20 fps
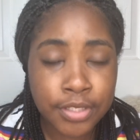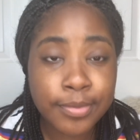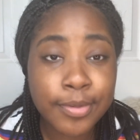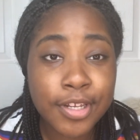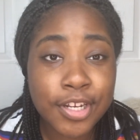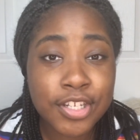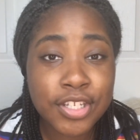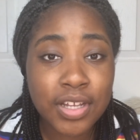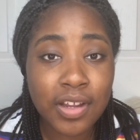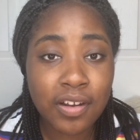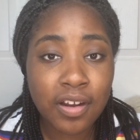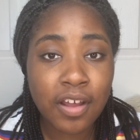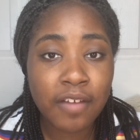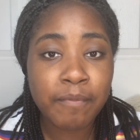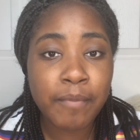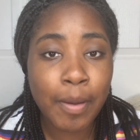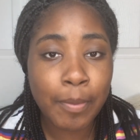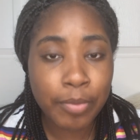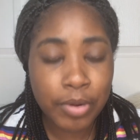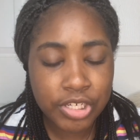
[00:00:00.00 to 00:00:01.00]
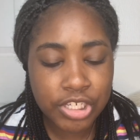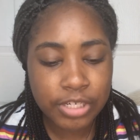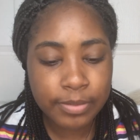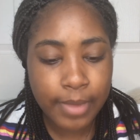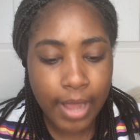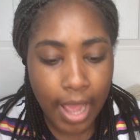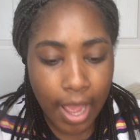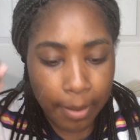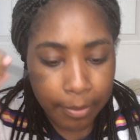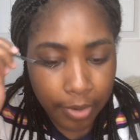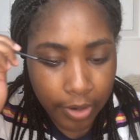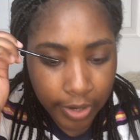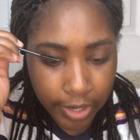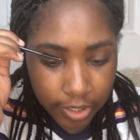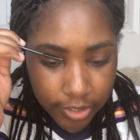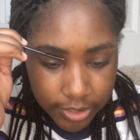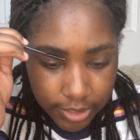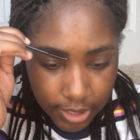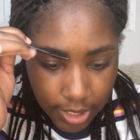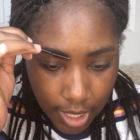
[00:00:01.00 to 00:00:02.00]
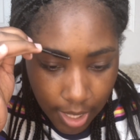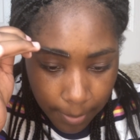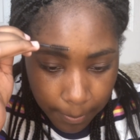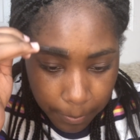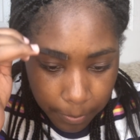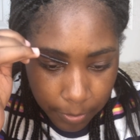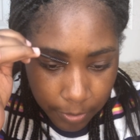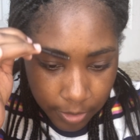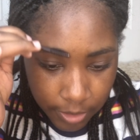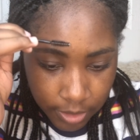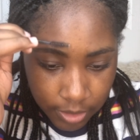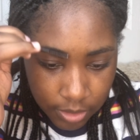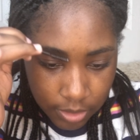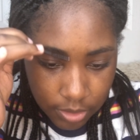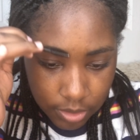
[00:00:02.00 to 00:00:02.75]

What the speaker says: I'm going to start it off by brushing my eyebrow hairs upward